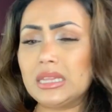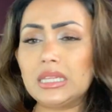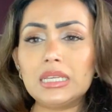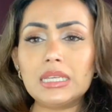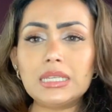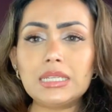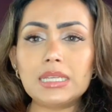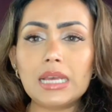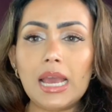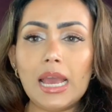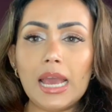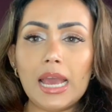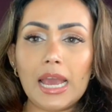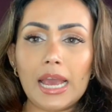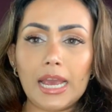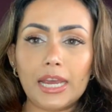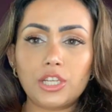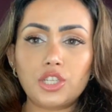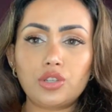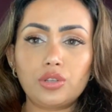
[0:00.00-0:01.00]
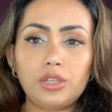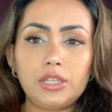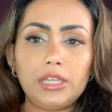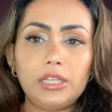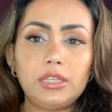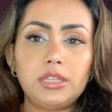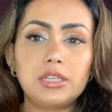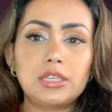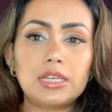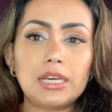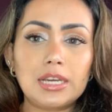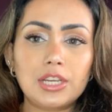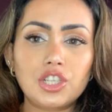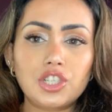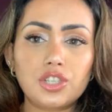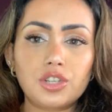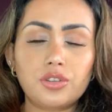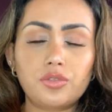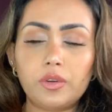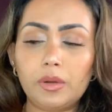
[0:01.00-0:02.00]
this actually, the
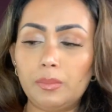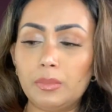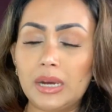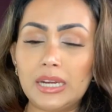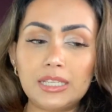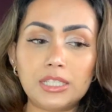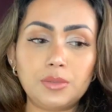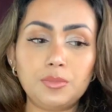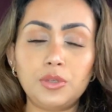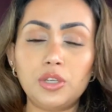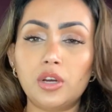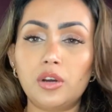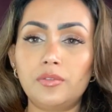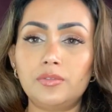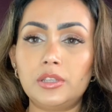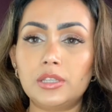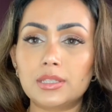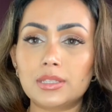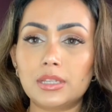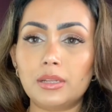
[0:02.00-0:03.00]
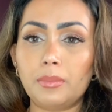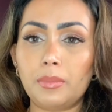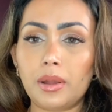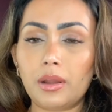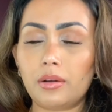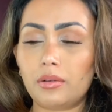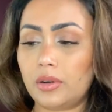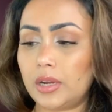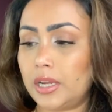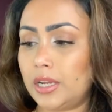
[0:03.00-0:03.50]
texture reminds me of this La Mer right